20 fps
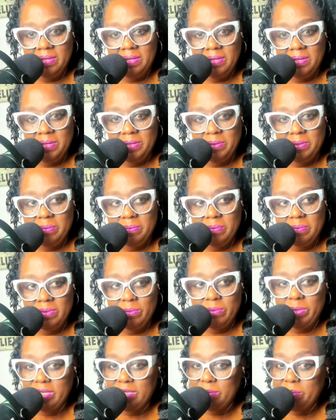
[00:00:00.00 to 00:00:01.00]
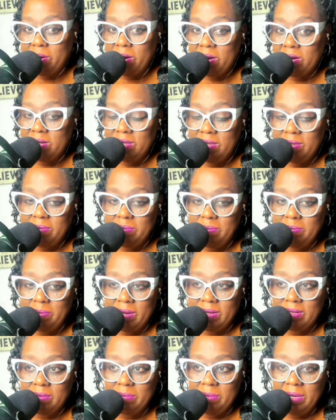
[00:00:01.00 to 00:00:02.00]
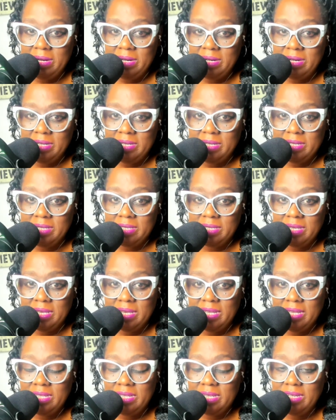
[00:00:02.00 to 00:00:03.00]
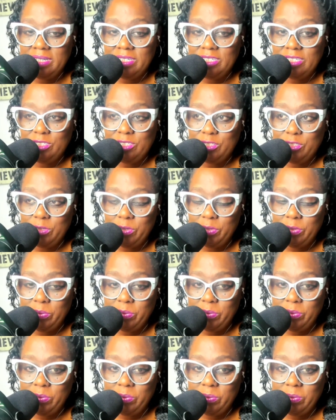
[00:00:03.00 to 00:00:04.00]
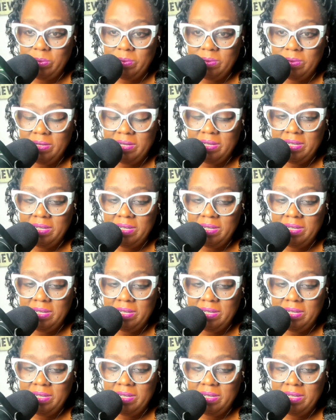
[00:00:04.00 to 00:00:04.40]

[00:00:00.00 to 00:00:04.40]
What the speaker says: The best part about the meeting is the general